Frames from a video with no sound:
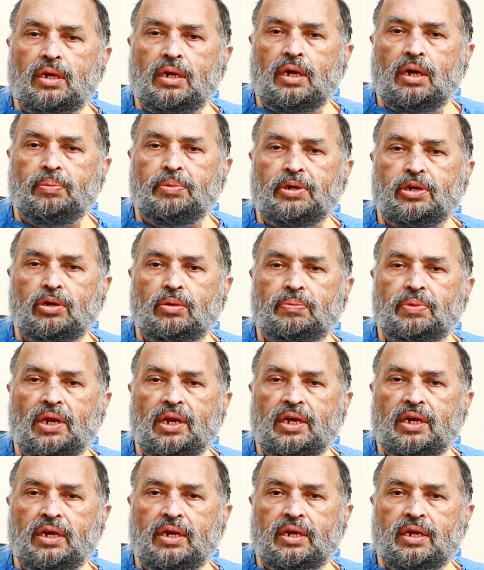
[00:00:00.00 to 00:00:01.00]

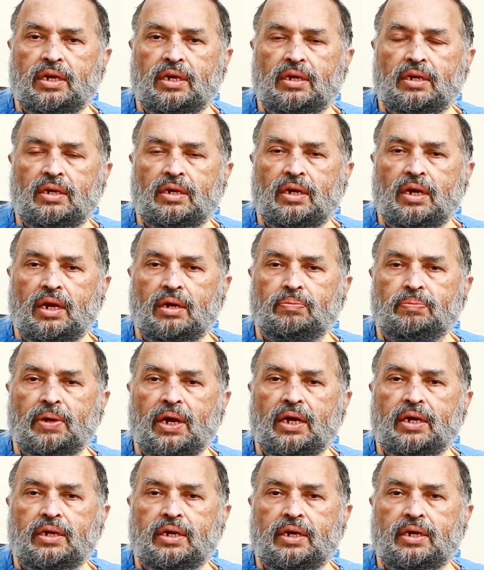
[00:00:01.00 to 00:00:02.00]
hepatobiliary and
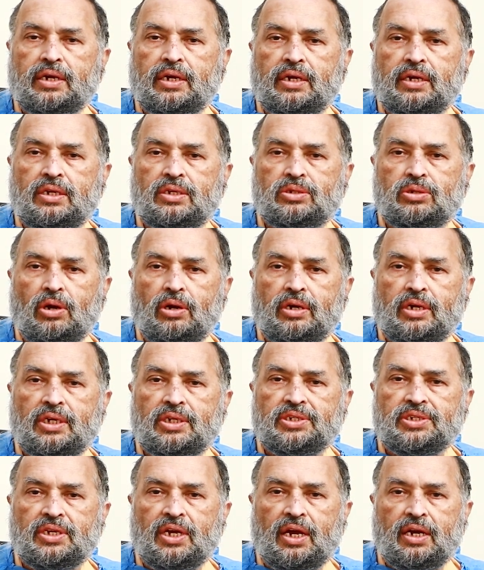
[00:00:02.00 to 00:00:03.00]
pancreatic
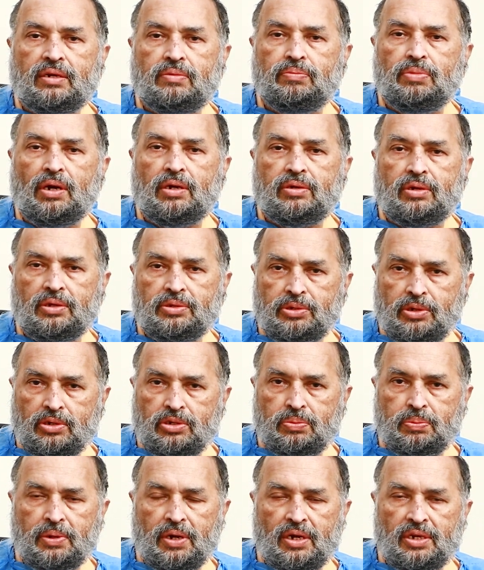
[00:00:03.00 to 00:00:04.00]
disorders at Bilroth
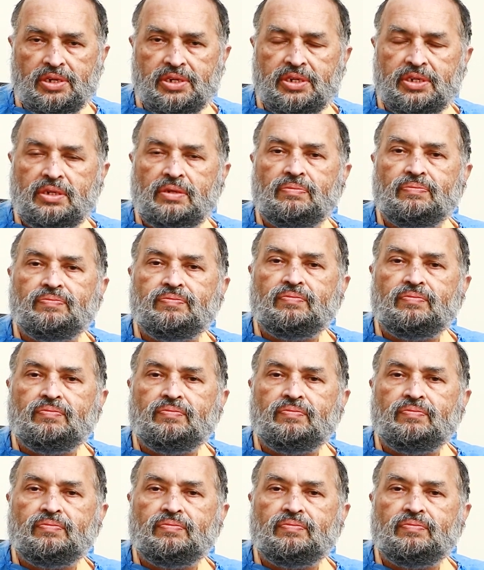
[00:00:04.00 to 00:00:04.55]
Hospitals.